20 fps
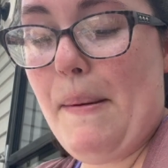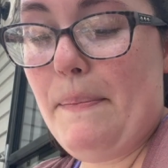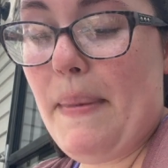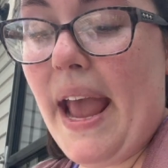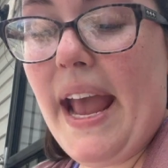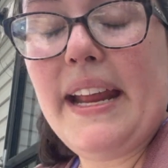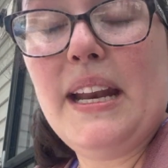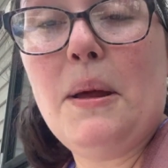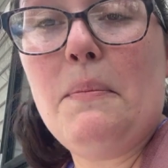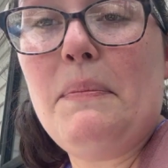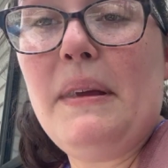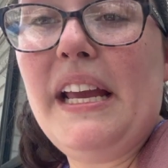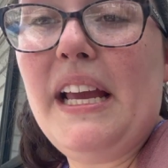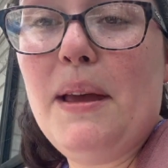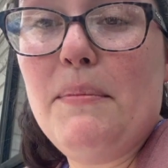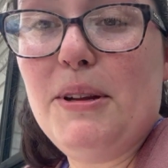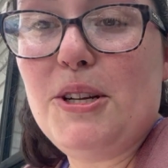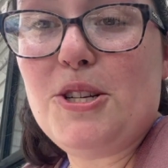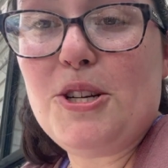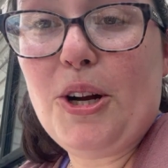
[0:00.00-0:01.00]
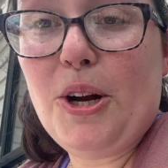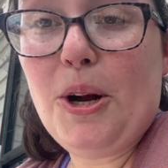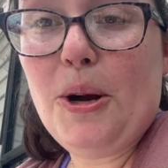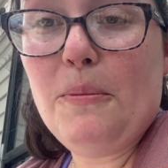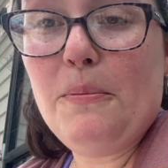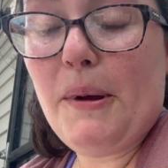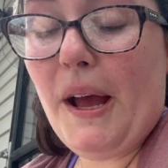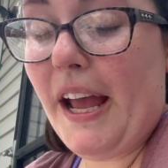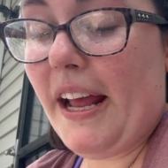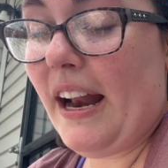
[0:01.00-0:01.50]
may end up being immature,
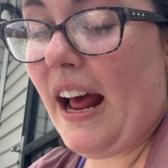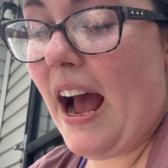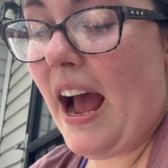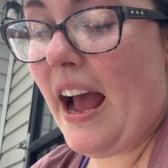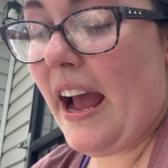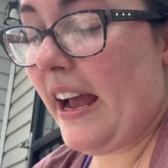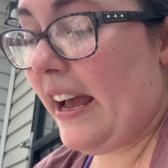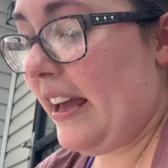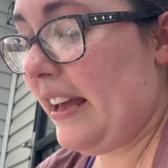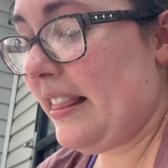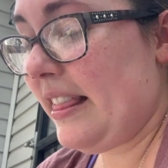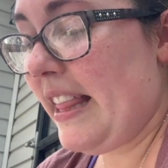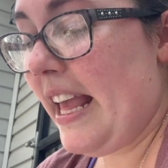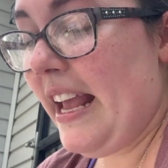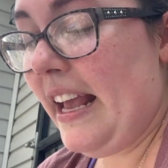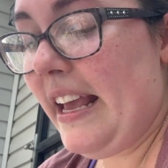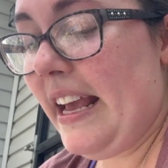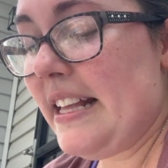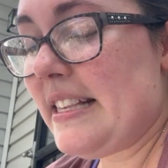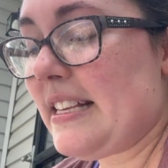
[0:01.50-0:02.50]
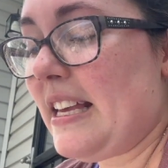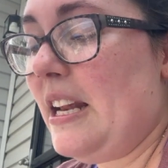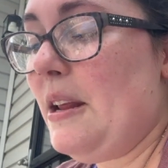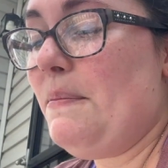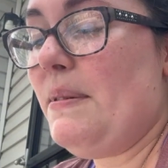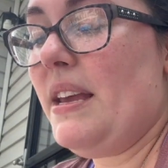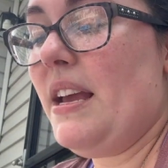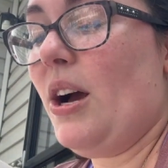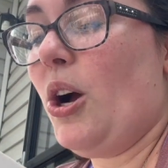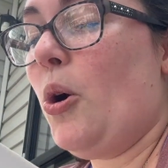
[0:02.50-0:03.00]
but I think it's going to
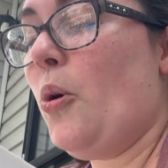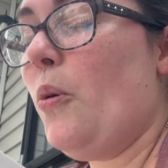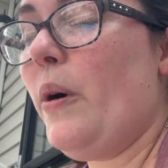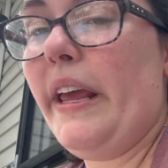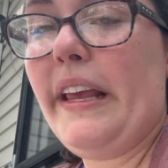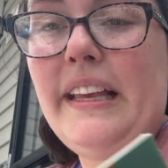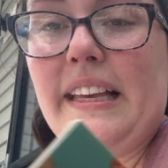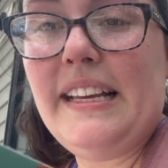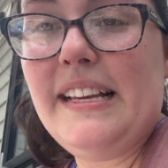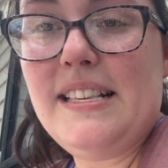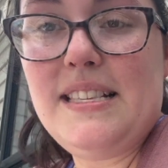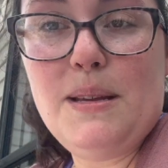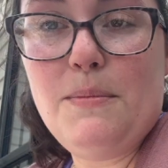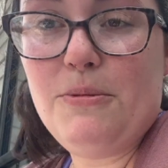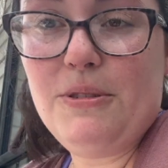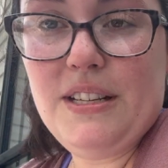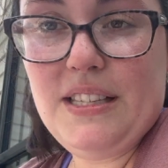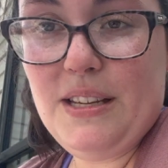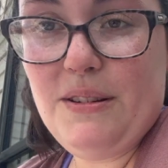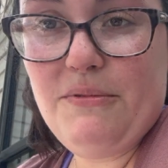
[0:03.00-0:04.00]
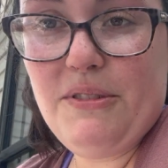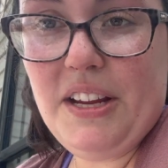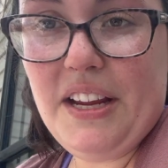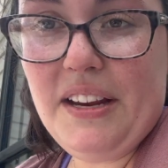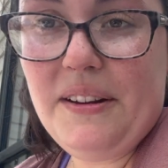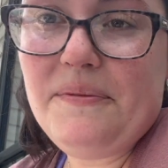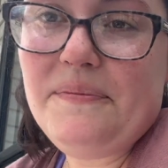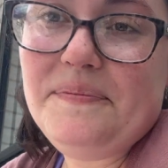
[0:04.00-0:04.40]
be a quick, easy breezy read.